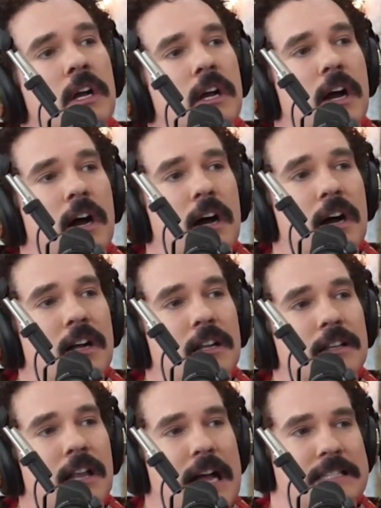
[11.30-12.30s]

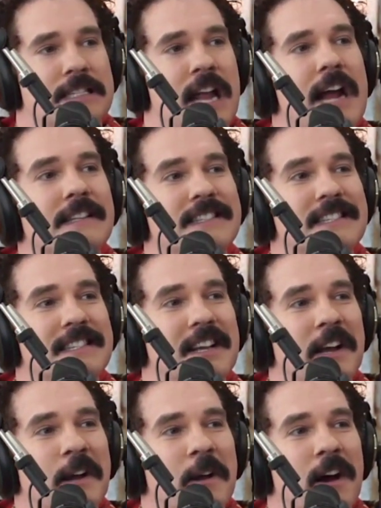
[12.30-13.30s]
last night
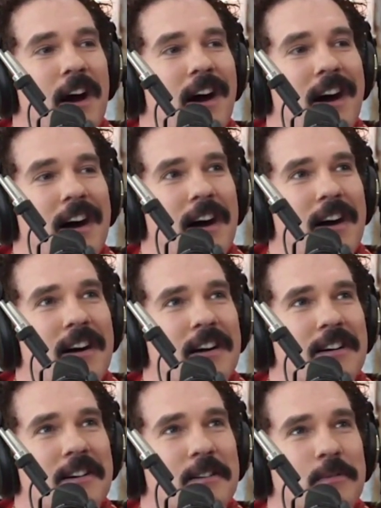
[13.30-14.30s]

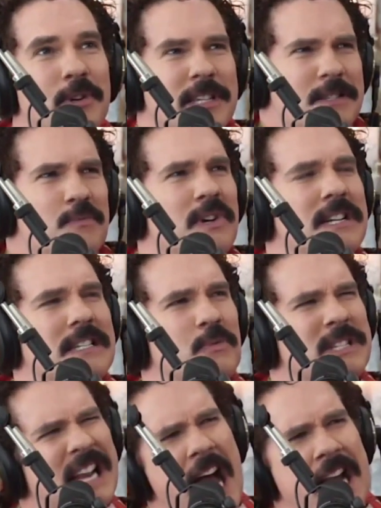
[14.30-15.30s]
was
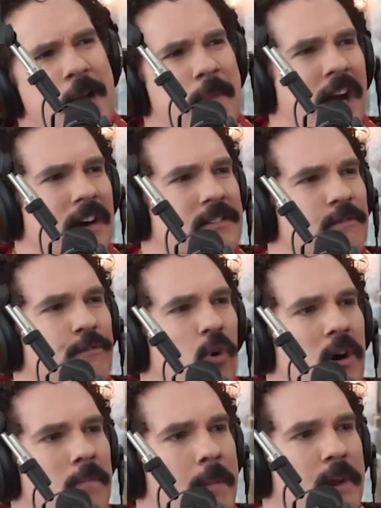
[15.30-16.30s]
a guy named Harrison
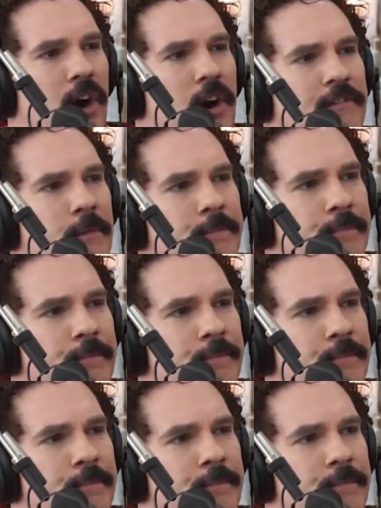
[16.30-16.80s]
Ford. Maybe you heard of him.